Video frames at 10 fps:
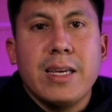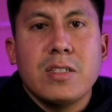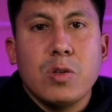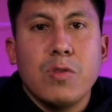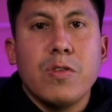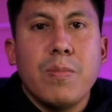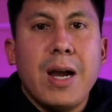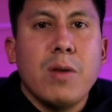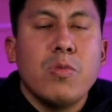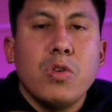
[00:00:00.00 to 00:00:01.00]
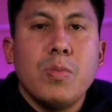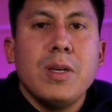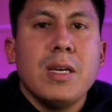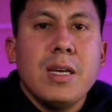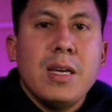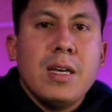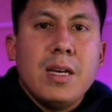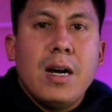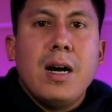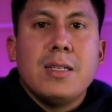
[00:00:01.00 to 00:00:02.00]
it. So if you buy Ruby,
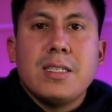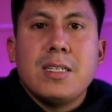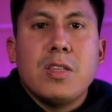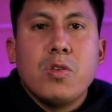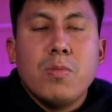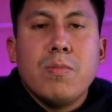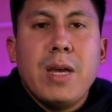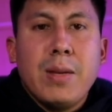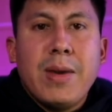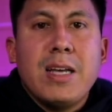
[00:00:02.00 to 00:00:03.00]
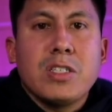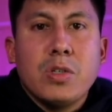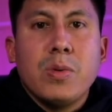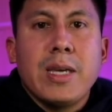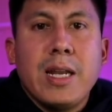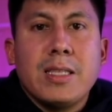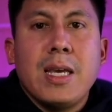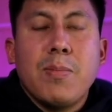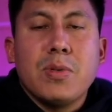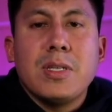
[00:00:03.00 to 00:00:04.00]
uh, let's say through MetaMask, you will get a
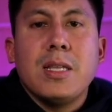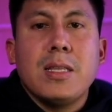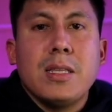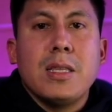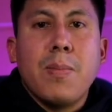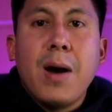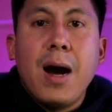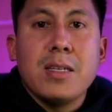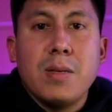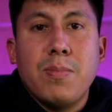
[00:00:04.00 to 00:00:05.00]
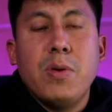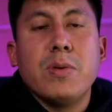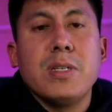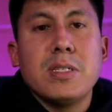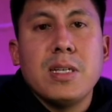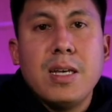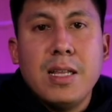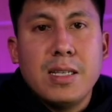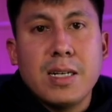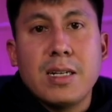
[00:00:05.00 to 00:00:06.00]
ten percent deposit bonus,
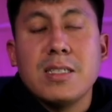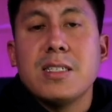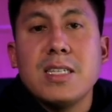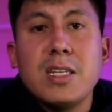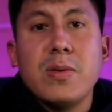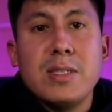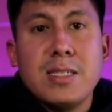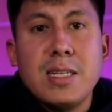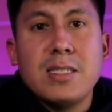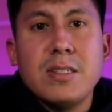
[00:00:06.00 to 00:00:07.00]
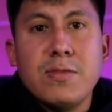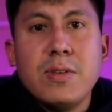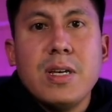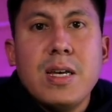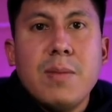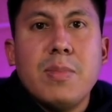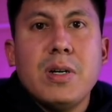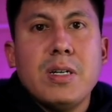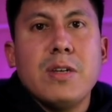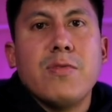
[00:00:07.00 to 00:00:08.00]
like a casino incentive.
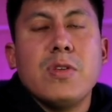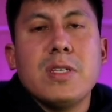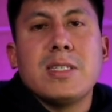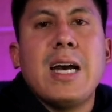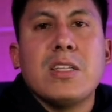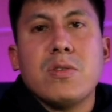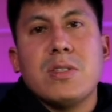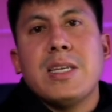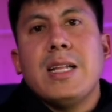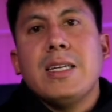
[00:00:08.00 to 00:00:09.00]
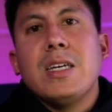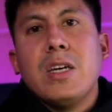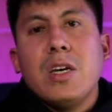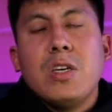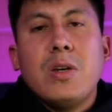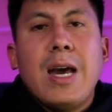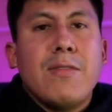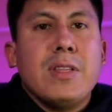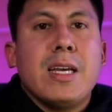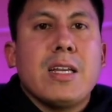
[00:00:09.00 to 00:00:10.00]
But if you decide to sell it, you have
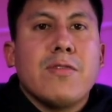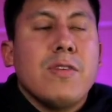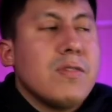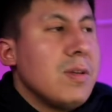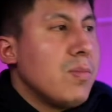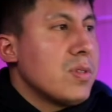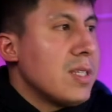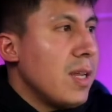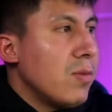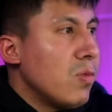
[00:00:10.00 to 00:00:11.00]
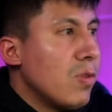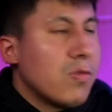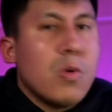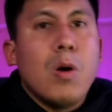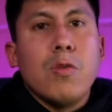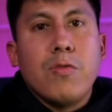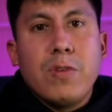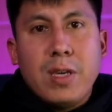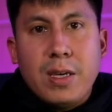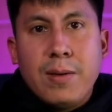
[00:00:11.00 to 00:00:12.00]
a negative fifteen percent withdrawal fee.